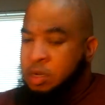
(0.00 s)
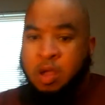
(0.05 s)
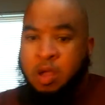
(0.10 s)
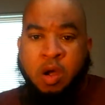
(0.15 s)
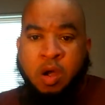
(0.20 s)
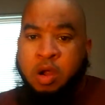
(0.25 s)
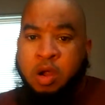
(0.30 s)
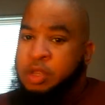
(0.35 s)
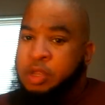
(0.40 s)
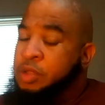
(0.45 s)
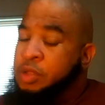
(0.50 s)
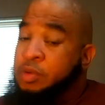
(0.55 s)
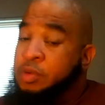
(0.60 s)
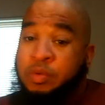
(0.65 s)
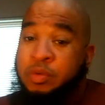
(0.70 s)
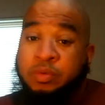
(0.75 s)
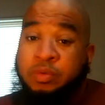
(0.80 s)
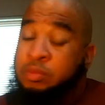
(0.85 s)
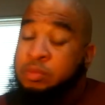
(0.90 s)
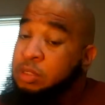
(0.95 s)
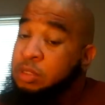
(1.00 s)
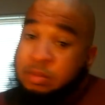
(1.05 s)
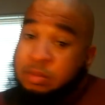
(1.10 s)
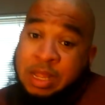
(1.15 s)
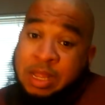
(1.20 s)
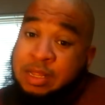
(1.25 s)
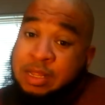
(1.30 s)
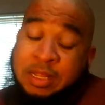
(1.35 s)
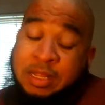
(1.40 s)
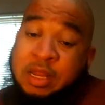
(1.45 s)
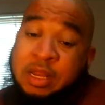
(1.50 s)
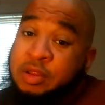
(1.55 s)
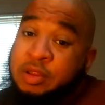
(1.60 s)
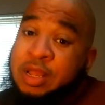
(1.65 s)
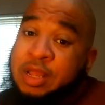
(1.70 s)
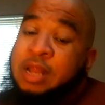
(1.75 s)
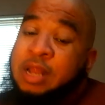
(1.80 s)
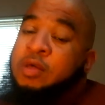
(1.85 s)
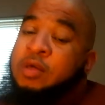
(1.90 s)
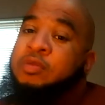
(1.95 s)
Are you, like I said, you
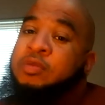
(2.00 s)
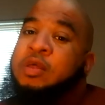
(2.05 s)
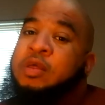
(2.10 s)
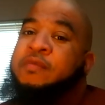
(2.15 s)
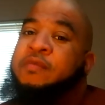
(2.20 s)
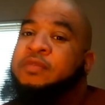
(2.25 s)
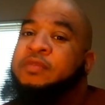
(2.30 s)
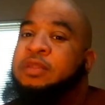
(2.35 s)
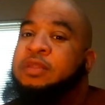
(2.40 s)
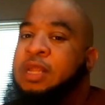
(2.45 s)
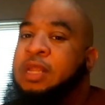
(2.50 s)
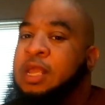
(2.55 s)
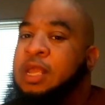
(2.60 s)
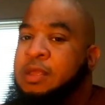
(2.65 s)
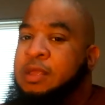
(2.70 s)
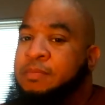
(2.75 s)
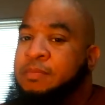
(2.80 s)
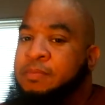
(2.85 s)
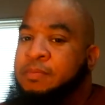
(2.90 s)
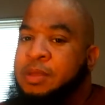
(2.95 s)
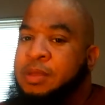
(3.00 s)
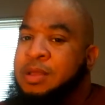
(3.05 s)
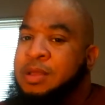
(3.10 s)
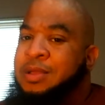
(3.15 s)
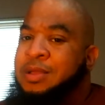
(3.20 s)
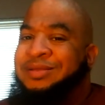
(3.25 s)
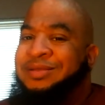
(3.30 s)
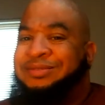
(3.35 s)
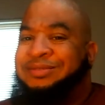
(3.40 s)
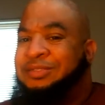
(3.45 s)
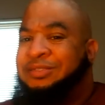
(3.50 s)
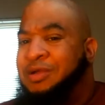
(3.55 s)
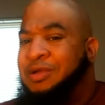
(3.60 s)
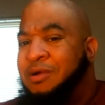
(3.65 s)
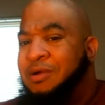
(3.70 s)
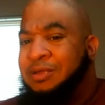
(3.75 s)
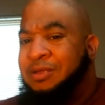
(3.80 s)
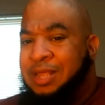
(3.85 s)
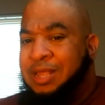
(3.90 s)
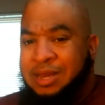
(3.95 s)
got low self-esteem?
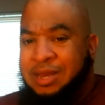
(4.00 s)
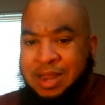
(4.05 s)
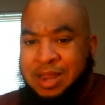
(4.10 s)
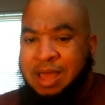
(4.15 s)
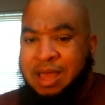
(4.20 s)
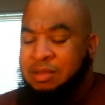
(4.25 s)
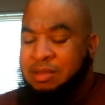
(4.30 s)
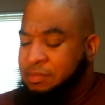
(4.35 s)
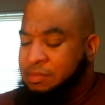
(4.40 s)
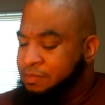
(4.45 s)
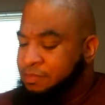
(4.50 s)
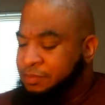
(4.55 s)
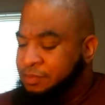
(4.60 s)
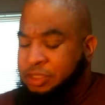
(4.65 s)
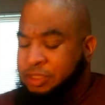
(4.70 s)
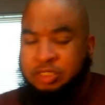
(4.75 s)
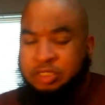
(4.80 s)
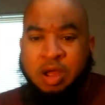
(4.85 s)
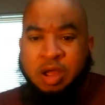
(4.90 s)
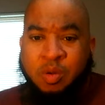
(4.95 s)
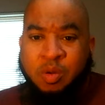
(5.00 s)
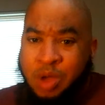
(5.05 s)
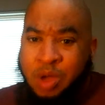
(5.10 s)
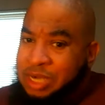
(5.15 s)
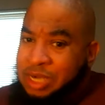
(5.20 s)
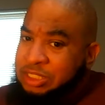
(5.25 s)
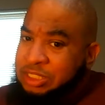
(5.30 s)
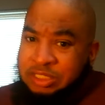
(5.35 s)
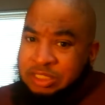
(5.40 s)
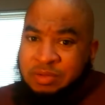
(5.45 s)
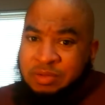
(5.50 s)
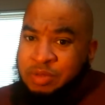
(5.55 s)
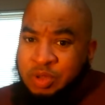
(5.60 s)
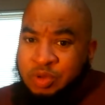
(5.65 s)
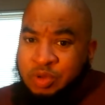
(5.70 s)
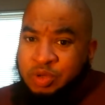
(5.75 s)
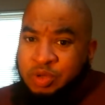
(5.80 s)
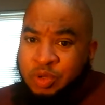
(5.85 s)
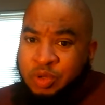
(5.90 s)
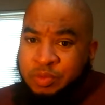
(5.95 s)
Start getting out. Start watching some
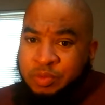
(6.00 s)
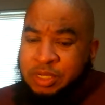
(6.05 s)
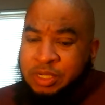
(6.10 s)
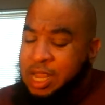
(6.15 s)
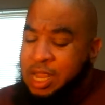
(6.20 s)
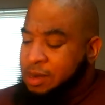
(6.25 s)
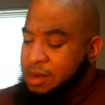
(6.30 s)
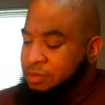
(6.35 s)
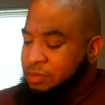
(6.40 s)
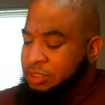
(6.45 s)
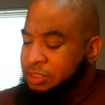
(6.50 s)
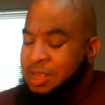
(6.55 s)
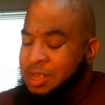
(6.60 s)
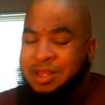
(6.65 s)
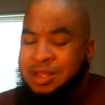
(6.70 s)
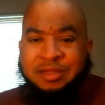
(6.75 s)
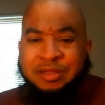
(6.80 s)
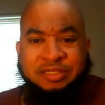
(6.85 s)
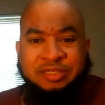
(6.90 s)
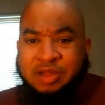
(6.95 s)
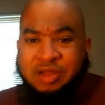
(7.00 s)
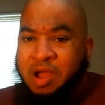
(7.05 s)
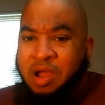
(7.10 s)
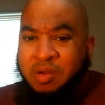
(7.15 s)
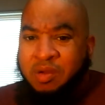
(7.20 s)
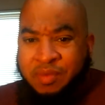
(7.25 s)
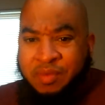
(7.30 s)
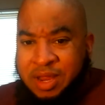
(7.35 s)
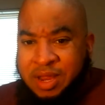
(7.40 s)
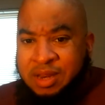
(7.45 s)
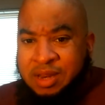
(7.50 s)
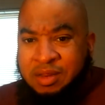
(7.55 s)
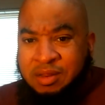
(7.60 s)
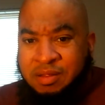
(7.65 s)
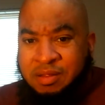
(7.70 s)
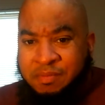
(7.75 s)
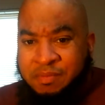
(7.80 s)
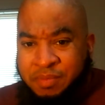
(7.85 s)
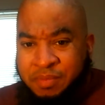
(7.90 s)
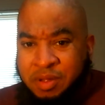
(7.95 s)
YouTube channels. Start reading
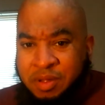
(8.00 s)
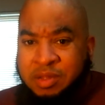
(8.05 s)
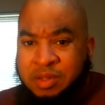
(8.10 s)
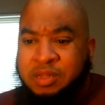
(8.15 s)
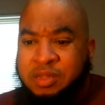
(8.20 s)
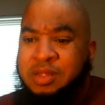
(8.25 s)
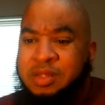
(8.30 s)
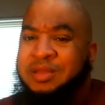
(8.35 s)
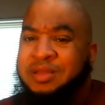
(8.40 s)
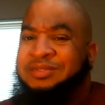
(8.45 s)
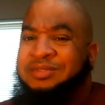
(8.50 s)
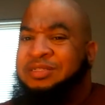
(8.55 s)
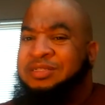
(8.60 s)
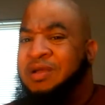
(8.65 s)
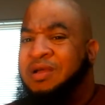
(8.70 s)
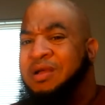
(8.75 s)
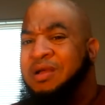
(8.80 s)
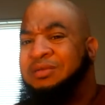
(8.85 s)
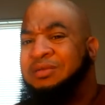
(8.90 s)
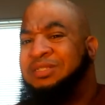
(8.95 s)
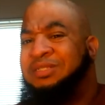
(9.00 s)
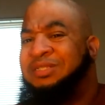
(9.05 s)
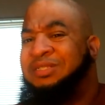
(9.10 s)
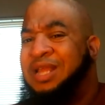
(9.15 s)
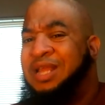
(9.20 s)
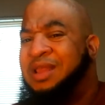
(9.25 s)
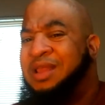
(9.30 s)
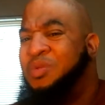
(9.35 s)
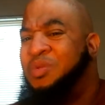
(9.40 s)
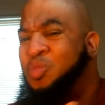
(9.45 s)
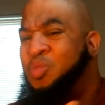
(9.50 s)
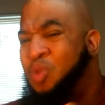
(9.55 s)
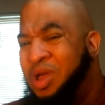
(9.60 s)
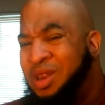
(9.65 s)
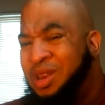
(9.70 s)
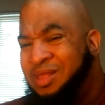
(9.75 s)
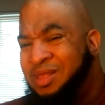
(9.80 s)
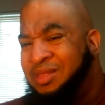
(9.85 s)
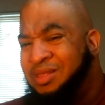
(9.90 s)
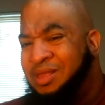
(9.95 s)
some books. Start understanding
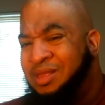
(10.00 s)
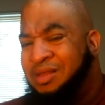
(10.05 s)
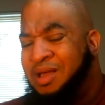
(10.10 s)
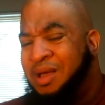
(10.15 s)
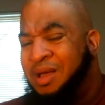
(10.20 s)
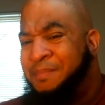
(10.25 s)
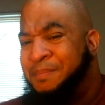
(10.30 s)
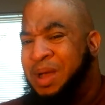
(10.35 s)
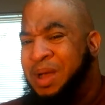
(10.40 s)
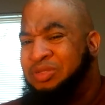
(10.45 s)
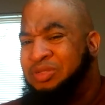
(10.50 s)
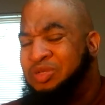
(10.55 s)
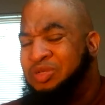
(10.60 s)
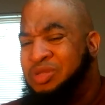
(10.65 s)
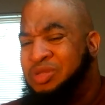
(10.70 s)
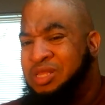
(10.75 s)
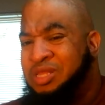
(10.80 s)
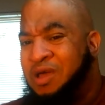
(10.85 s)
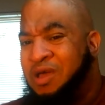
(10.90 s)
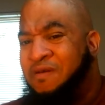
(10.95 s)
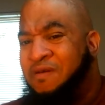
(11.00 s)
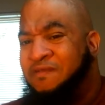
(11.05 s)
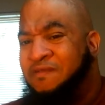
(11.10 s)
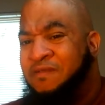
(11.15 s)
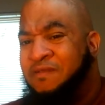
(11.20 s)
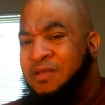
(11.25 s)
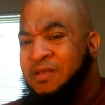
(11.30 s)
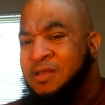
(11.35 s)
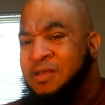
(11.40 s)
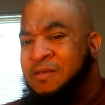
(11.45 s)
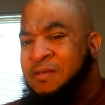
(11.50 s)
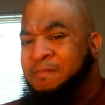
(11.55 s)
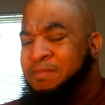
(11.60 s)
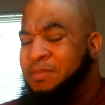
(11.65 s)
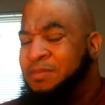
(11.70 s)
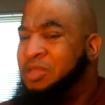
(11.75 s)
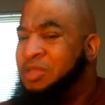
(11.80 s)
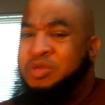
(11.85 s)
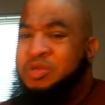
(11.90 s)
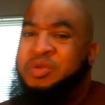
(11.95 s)
what is it about yourself
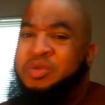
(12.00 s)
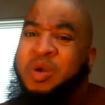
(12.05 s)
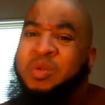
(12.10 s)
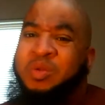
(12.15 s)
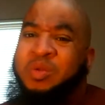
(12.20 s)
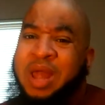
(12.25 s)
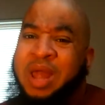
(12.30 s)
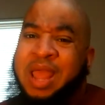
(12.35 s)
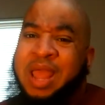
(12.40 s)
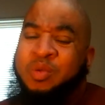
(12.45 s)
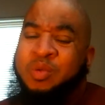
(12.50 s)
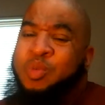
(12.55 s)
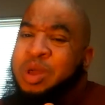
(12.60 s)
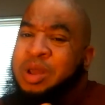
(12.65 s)
that you don't like.